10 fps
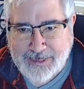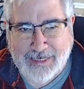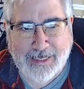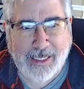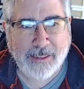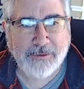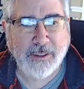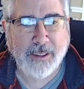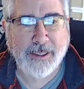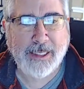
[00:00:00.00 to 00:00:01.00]
He has
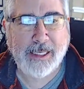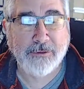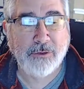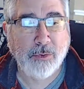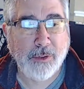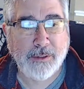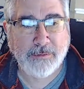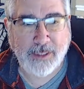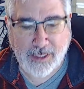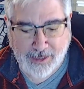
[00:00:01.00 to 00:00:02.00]

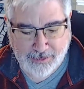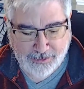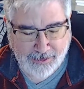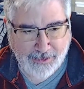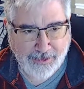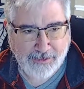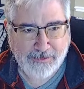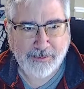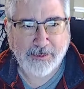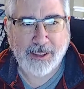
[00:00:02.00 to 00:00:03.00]
toys, and
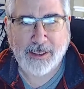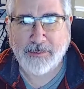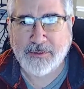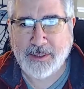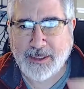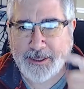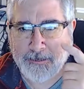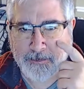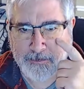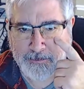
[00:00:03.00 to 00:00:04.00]
sometimes
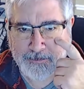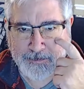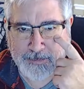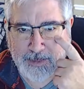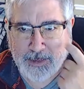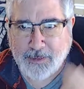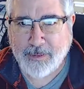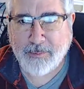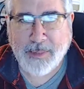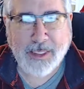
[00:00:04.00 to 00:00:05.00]

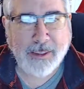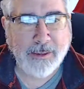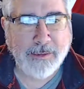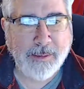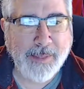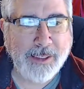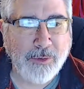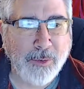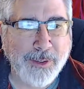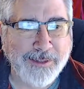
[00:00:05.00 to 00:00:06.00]
they make
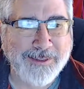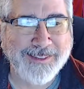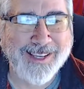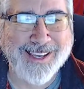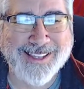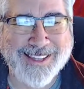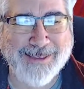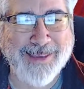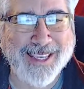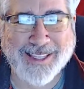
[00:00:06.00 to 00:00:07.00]
noise. They
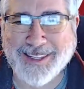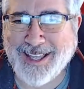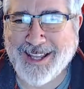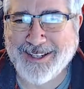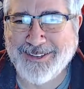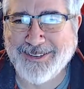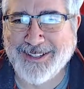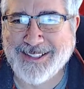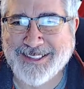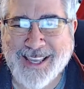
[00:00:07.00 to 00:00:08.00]
make a lot of
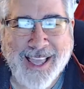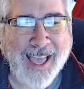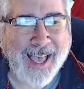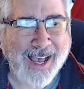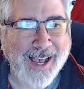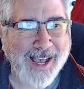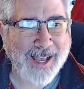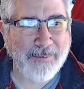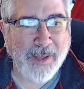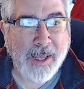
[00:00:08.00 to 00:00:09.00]
noise.
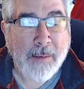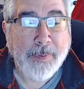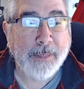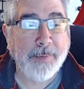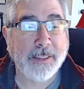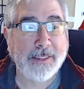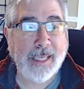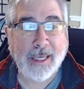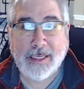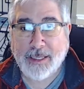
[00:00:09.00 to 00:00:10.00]
But
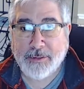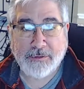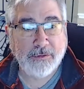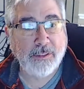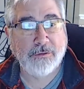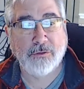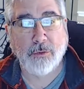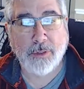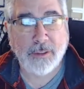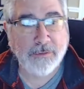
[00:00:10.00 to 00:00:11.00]
yeah, the
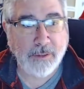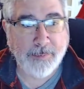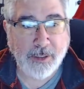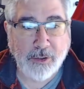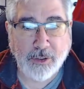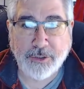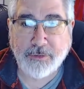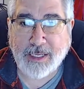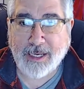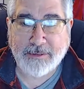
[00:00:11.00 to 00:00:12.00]
story is going to be good, you
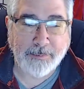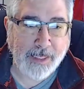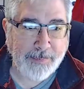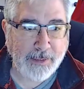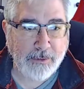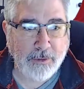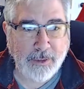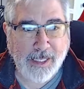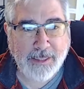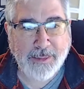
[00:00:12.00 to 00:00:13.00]
guys. It might be a little
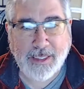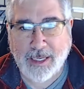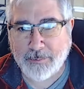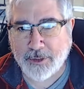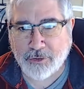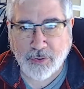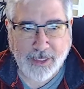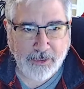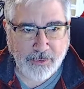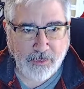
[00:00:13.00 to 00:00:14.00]
lengthy. I'm going to
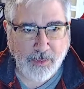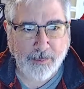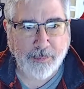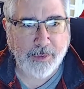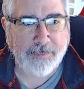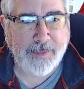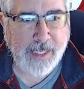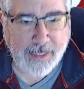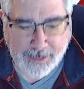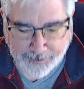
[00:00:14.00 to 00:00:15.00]
try to
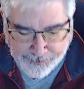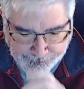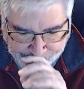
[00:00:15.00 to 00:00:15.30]
abbreviate it.